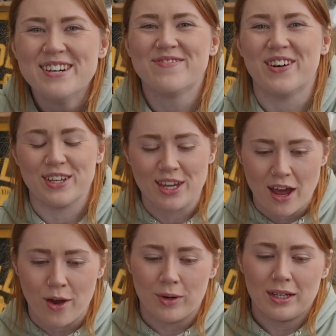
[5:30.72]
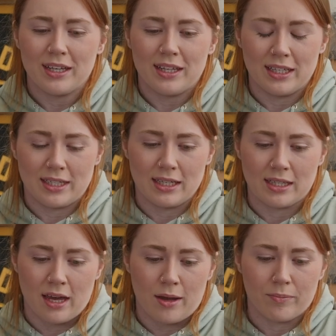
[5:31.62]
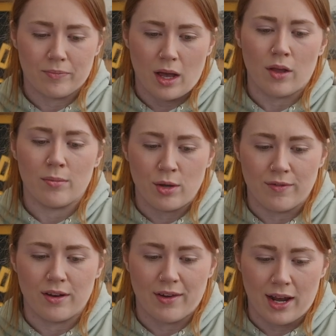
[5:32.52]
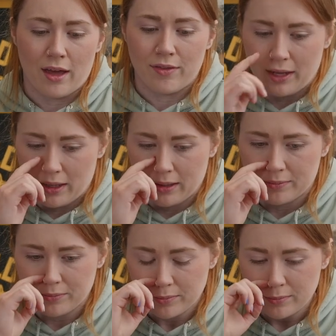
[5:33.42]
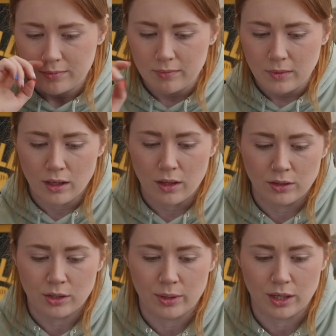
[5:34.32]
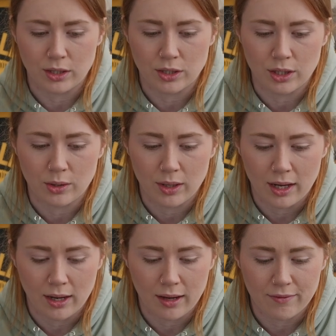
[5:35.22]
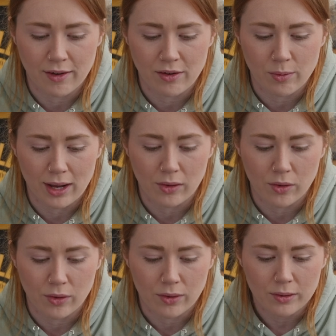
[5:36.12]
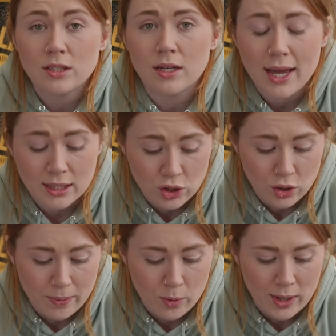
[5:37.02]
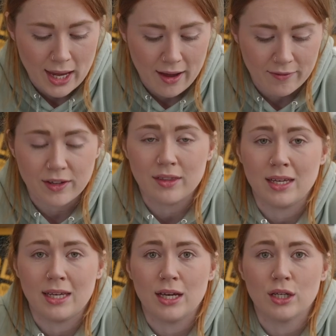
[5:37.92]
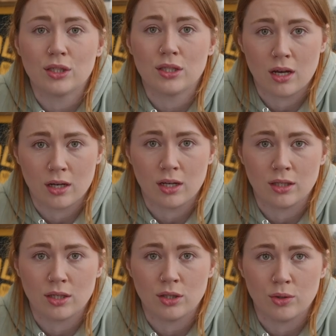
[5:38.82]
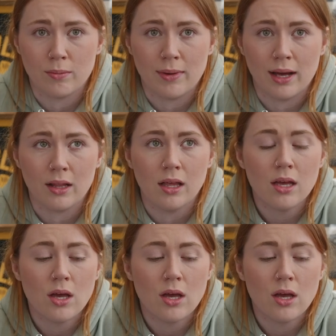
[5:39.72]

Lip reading: But you know, this is on the movement event. I think those two are going to do very well. So next up, we have the Circus dumbbell,